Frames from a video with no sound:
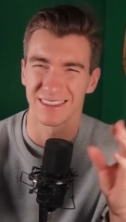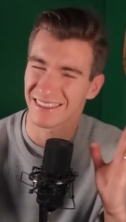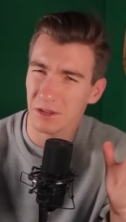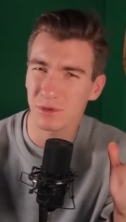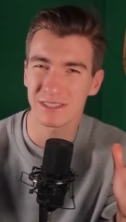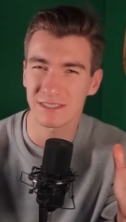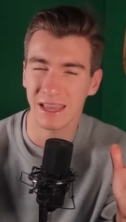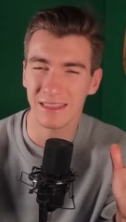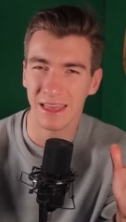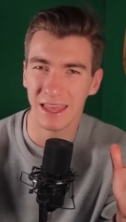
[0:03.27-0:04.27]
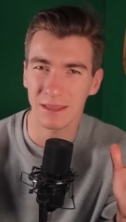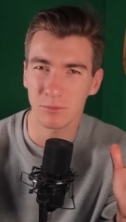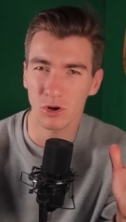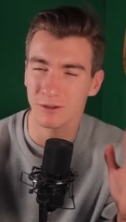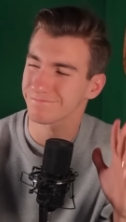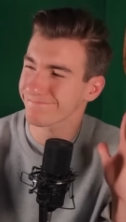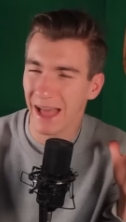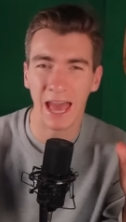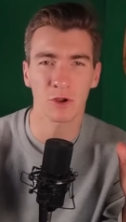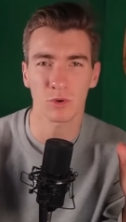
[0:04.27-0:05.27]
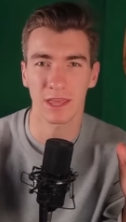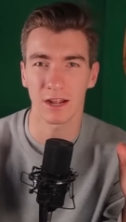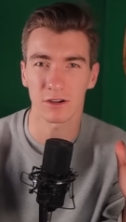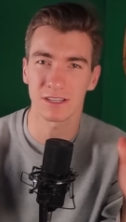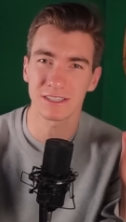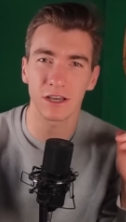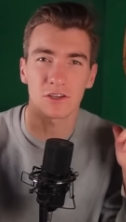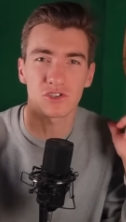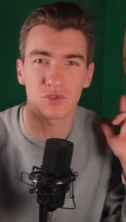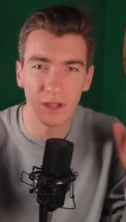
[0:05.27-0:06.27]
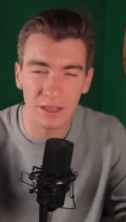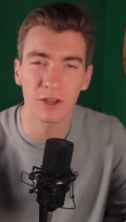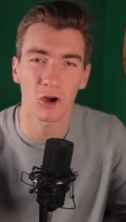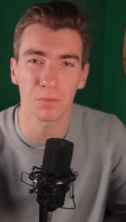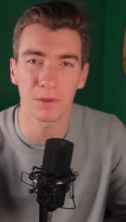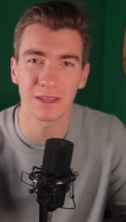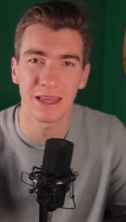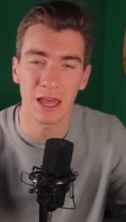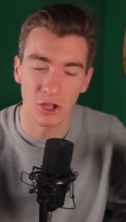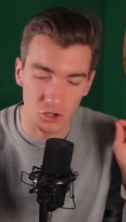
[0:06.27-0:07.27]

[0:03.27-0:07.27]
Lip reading: Does anyone say that anymore? I don't care because the Australian Open